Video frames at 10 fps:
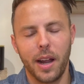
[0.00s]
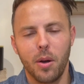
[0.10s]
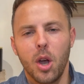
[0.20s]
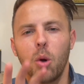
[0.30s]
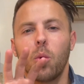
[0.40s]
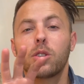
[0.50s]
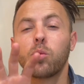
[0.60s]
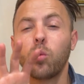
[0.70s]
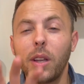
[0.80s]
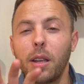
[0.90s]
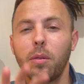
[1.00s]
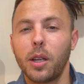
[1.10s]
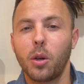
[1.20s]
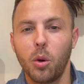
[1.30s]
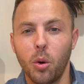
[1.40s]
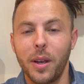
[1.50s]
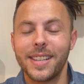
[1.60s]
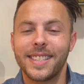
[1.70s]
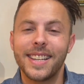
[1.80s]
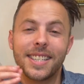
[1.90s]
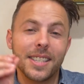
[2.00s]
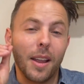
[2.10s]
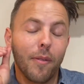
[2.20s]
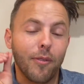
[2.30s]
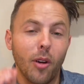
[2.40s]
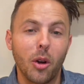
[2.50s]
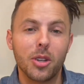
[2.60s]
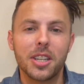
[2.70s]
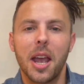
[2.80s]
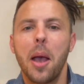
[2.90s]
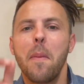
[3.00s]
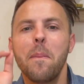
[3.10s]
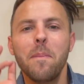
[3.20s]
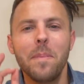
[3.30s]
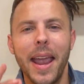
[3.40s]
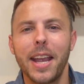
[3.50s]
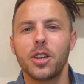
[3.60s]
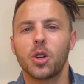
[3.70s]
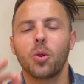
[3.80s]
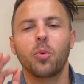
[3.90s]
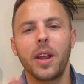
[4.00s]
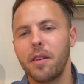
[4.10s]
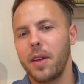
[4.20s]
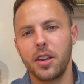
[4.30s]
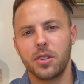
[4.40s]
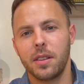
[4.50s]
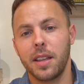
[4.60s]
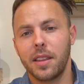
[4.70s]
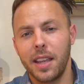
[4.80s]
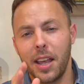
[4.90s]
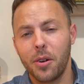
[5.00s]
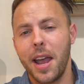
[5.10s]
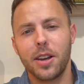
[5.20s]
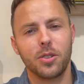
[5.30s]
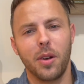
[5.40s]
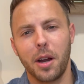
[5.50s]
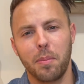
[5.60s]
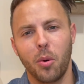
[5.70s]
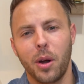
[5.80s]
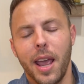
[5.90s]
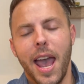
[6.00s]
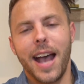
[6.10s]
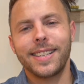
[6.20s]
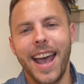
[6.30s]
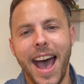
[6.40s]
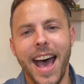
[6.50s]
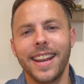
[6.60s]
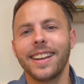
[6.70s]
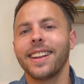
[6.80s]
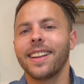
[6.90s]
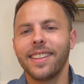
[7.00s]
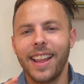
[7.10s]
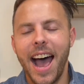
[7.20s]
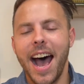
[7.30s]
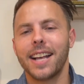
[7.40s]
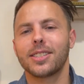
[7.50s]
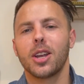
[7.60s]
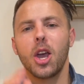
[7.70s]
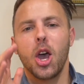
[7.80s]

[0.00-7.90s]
Now, what's really, really cool is this is the first major renovation that the international airport has had in the last